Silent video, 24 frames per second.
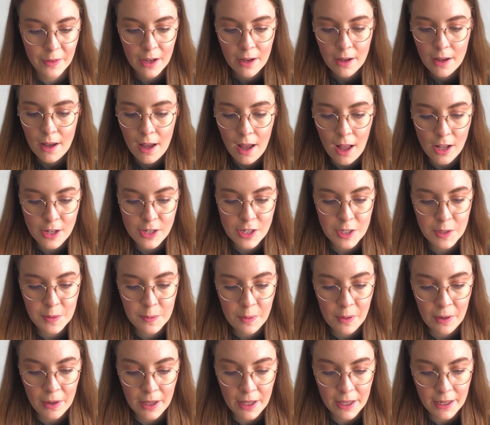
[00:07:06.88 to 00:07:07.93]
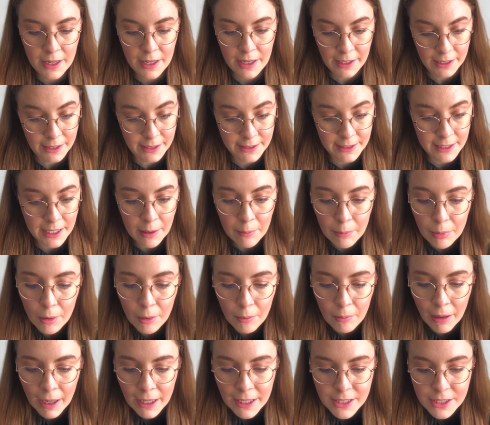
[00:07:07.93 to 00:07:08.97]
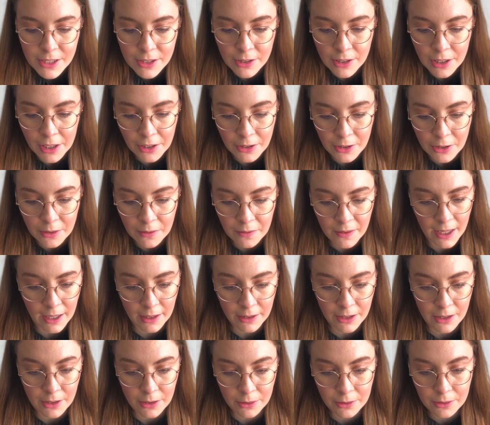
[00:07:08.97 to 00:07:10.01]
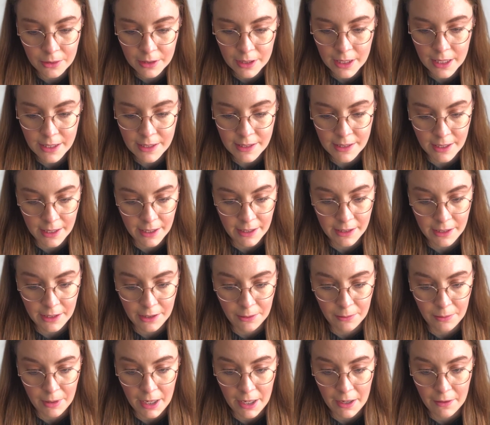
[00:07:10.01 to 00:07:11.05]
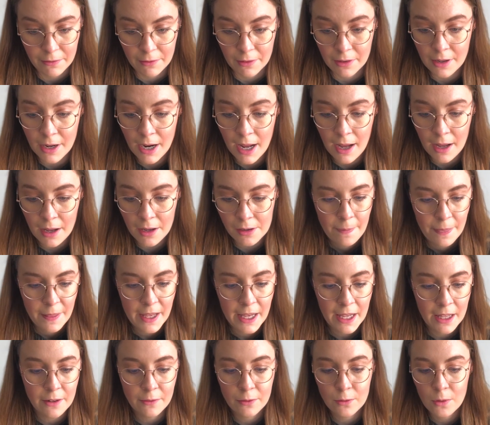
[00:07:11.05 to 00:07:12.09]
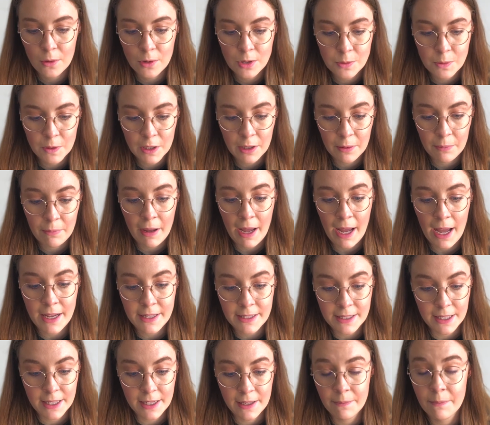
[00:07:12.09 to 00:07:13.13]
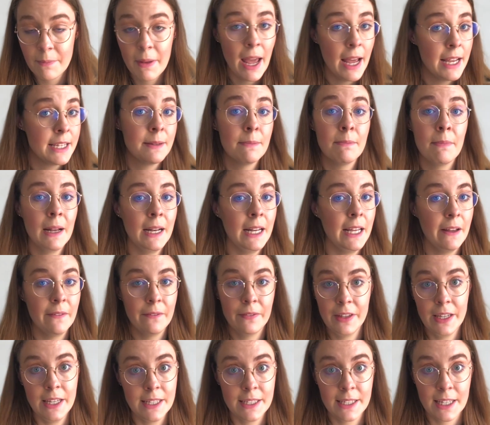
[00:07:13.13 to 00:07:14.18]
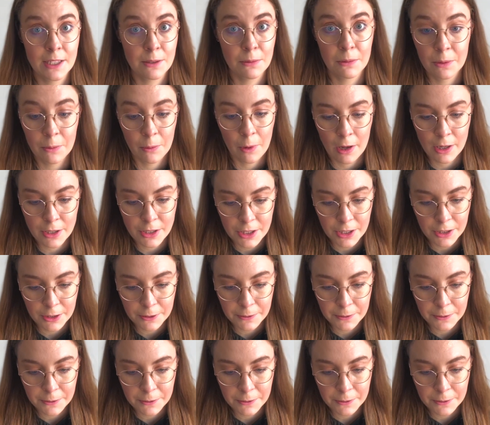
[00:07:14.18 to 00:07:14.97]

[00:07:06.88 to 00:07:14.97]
I'll just put an example bytes 32 value inside the array for now. And of course we could pass in as many of these as we want to.